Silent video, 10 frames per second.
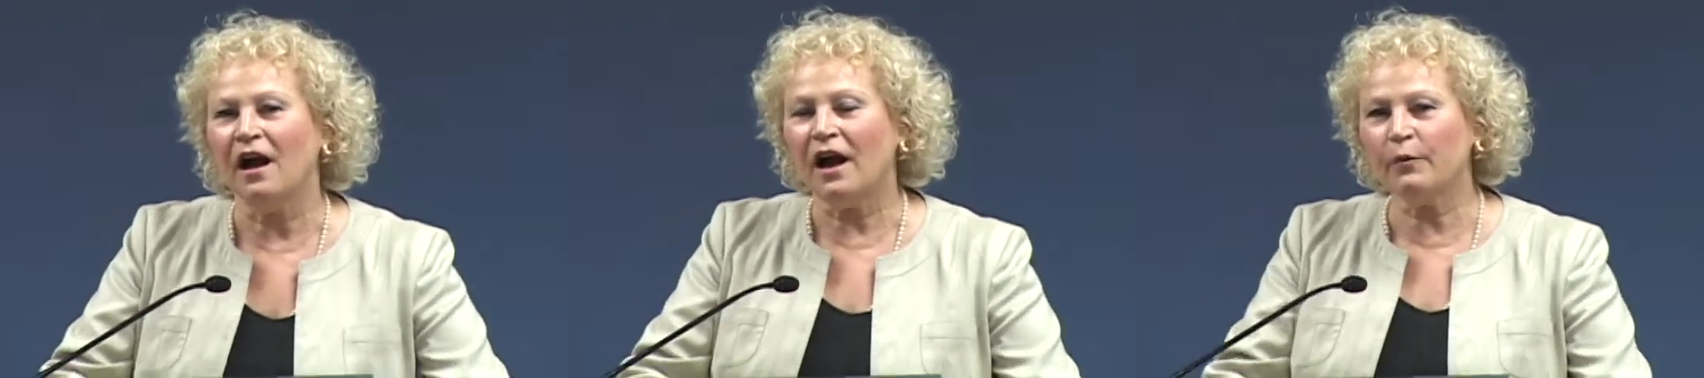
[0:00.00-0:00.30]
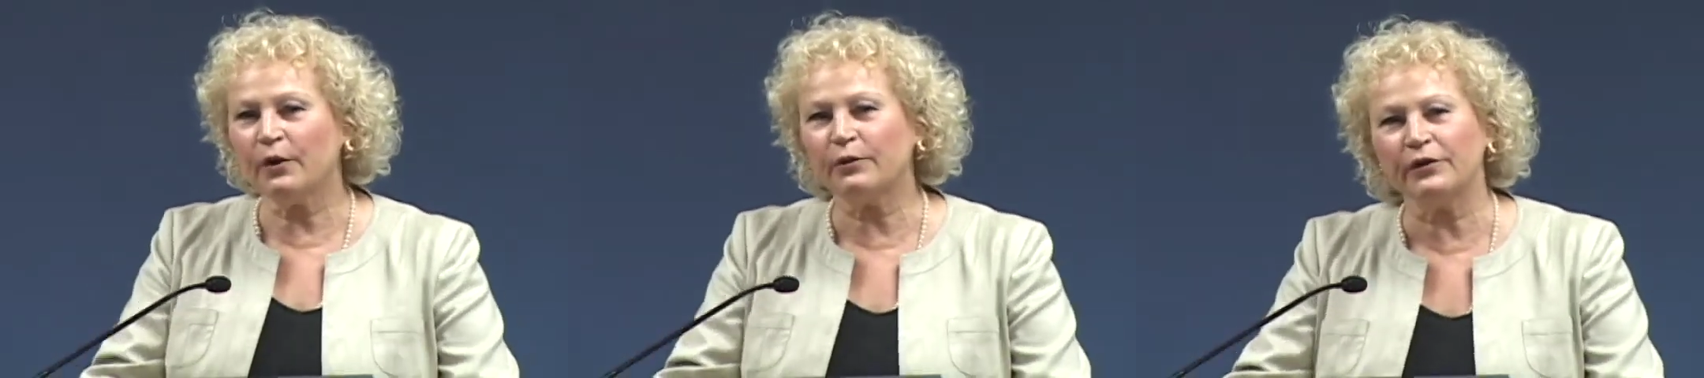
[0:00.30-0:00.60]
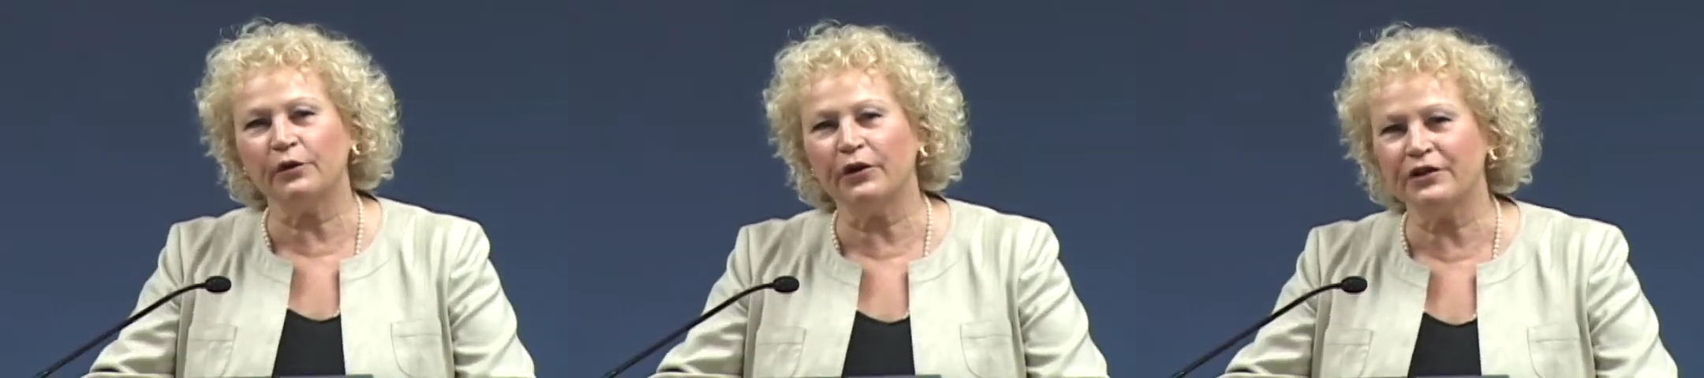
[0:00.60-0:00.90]
I work with
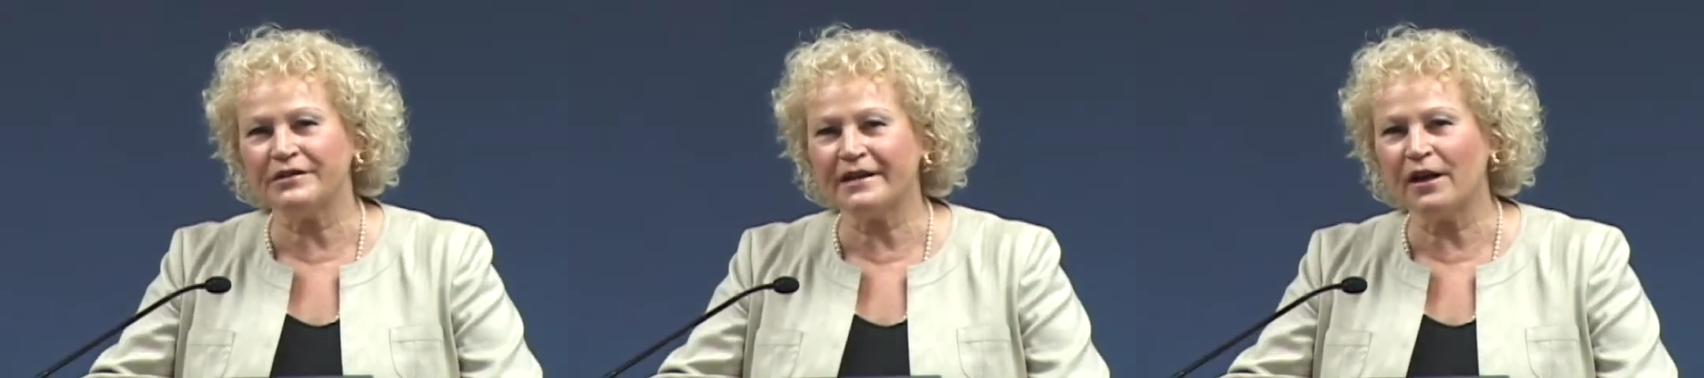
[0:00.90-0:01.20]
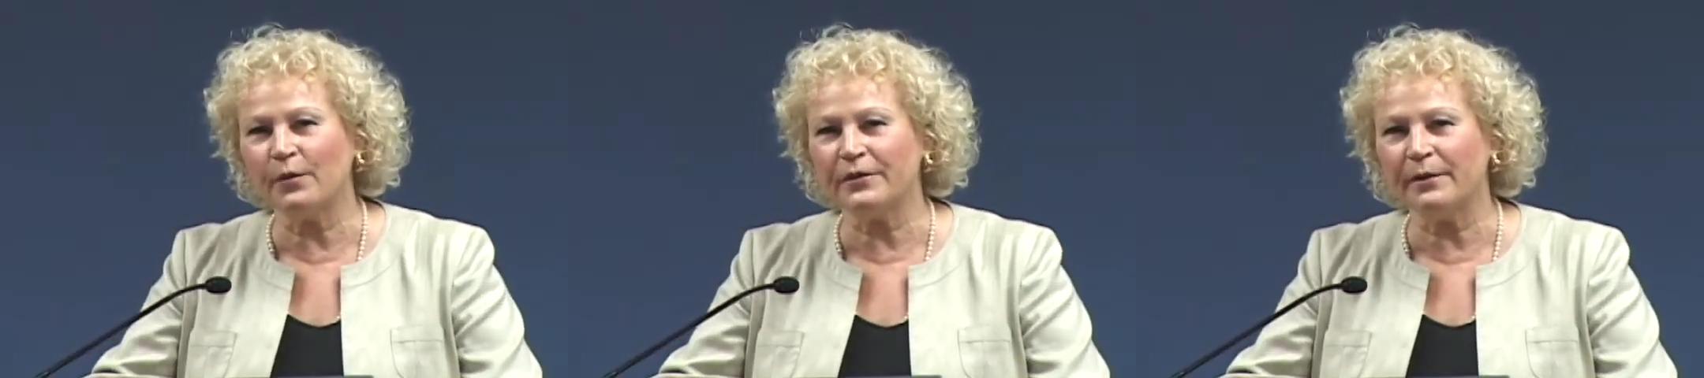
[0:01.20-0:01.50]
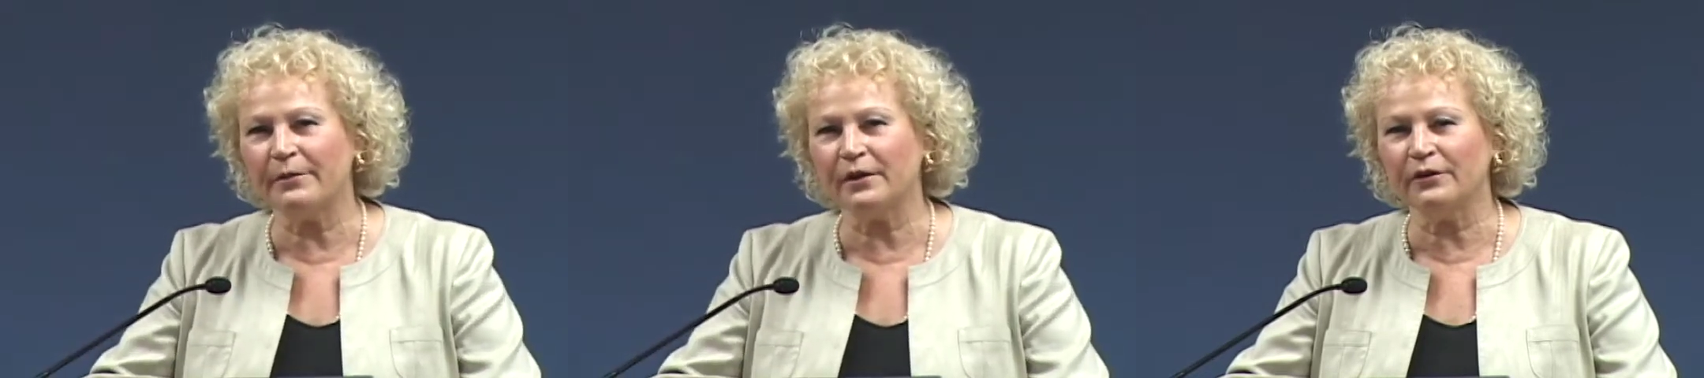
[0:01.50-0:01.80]
lawyers to help
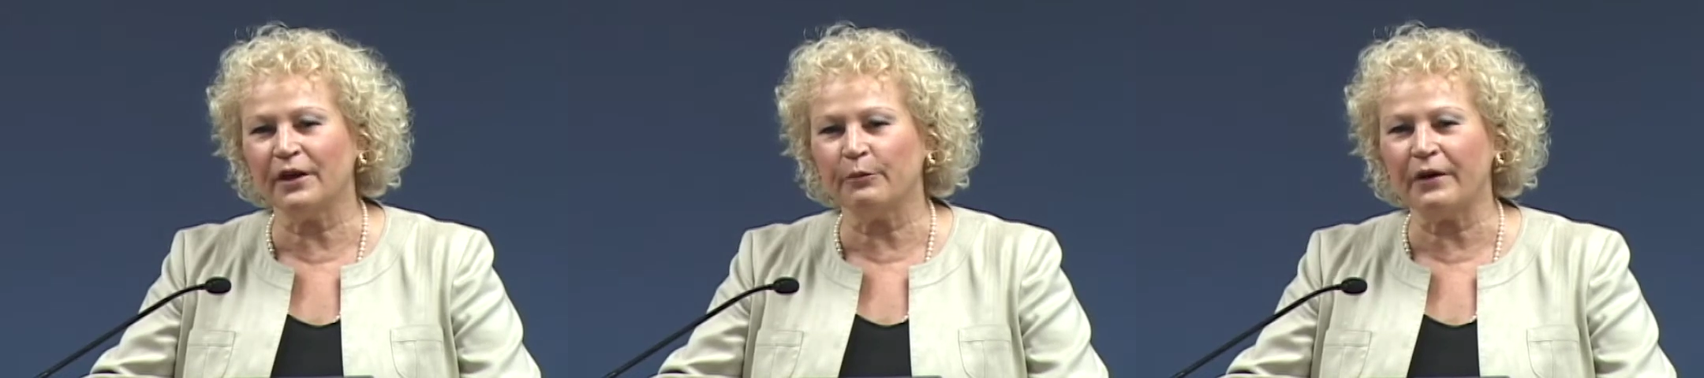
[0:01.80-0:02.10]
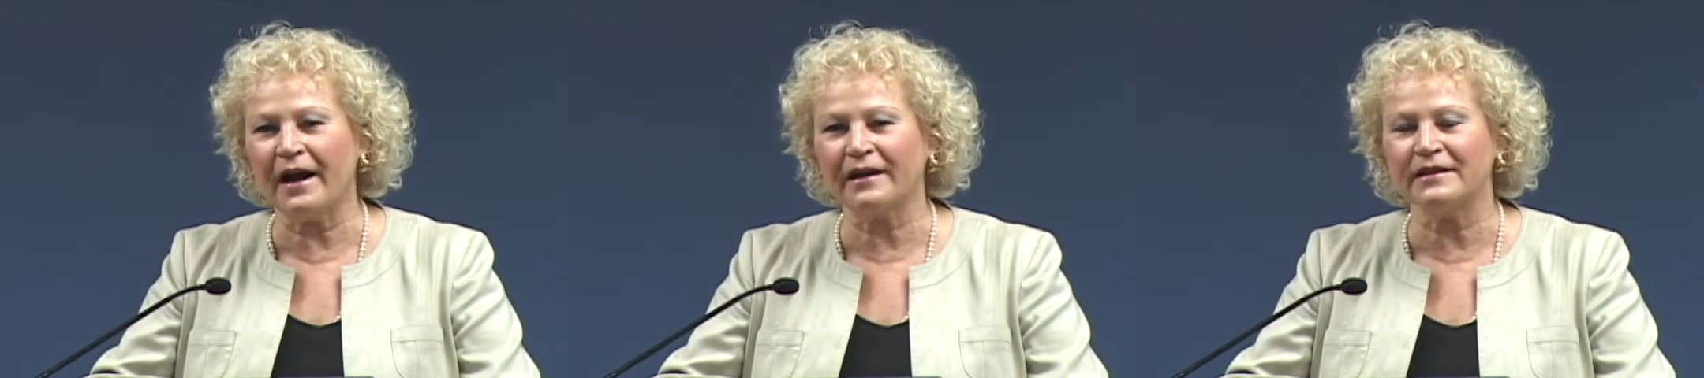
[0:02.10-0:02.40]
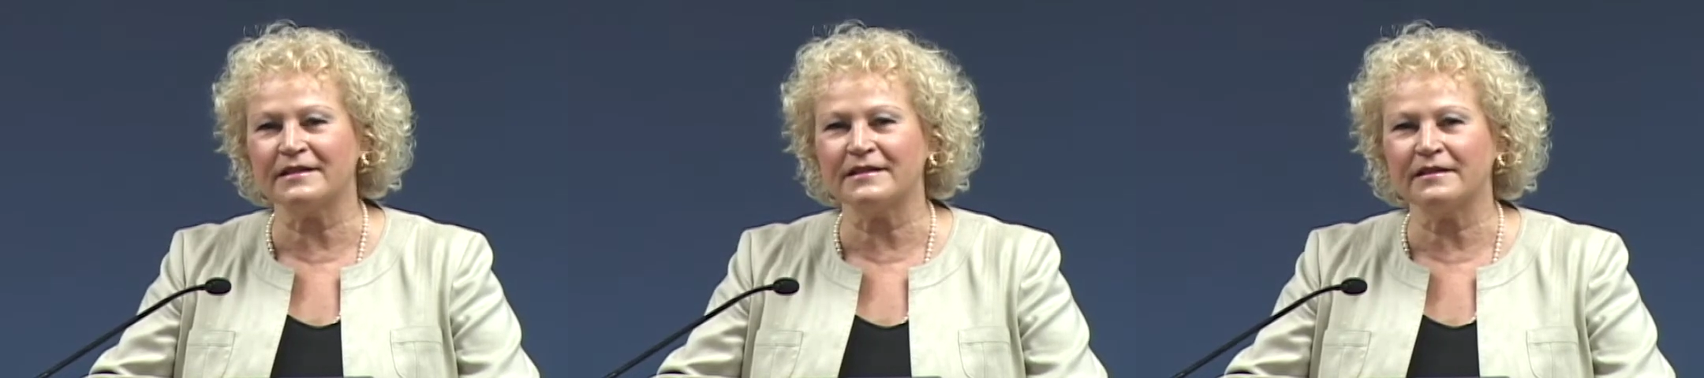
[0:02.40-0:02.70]
them build their
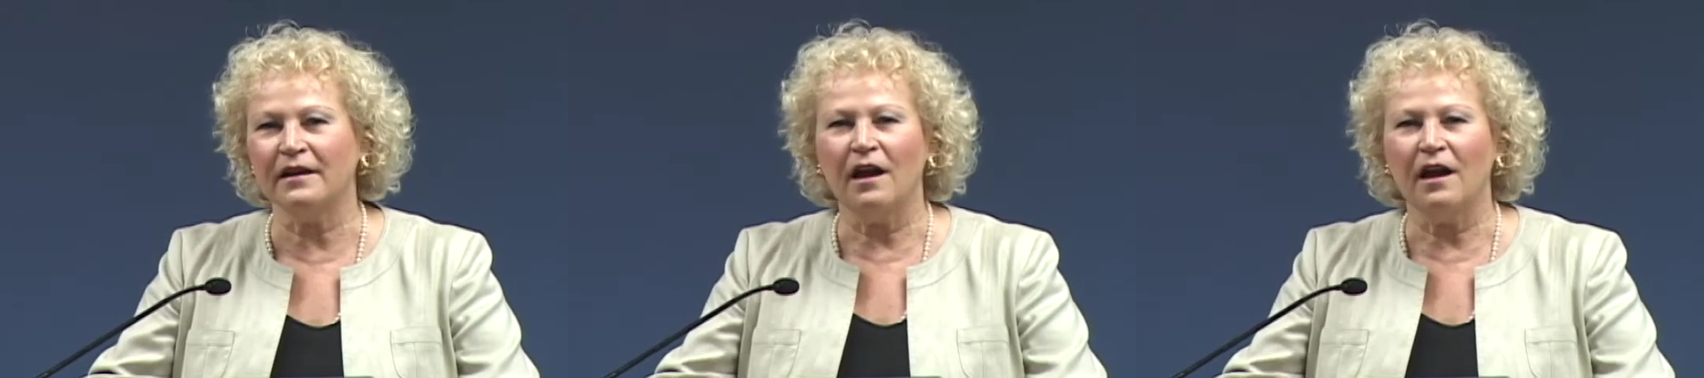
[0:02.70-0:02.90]
practice.